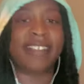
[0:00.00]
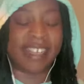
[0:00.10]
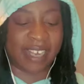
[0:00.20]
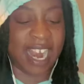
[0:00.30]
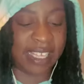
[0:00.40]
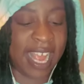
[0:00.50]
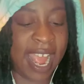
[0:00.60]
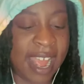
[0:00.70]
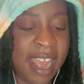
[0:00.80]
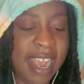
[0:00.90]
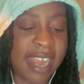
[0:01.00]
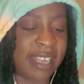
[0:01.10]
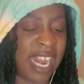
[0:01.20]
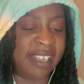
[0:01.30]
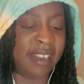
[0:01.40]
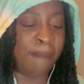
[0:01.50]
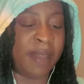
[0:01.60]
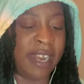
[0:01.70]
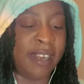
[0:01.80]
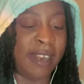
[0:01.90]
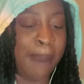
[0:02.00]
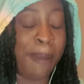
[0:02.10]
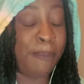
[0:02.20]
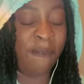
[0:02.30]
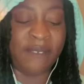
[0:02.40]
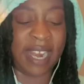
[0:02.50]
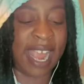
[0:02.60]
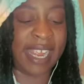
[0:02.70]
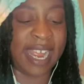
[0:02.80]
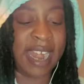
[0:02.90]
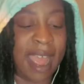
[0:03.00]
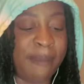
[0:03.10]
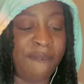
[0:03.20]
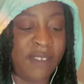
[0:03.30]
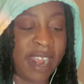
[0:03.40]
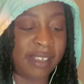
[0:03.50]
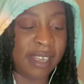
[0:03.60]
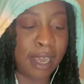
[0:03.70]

It's like that. It's like something that people feel like cannot be fixed.